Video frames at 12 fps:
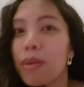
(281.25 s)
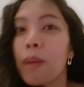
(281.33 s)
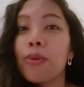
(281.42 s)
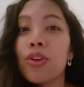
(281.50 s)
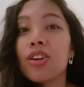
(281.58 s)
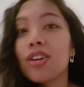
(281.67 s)

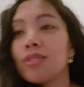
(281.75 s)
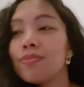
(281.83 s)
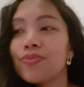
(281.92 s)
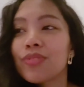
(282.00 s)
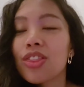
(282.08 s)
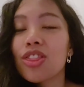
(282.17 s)
My
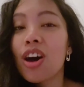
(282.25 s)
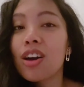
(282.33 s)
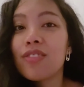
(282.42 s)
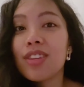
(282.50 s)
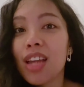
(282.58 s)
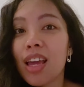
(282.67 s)
brother
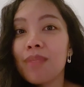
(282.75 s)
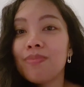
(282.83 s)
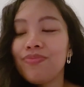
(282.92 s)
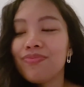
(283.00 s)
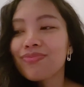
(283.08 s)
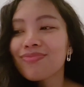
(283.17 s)
thought of a
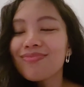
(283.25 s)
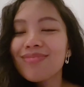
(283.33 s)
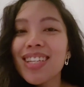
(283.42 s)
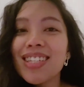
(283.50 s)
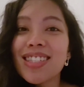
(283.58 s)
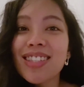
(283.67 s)
name.
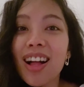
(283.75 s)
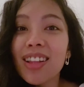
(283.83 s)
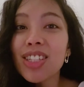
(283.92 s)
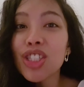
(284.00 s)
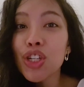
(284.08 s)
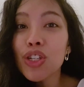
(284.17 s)

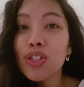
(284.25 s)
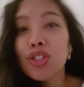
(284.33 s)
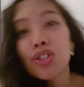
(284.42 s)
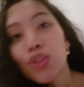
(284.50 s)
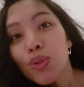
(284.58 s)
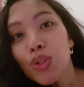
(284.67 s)
Skala turns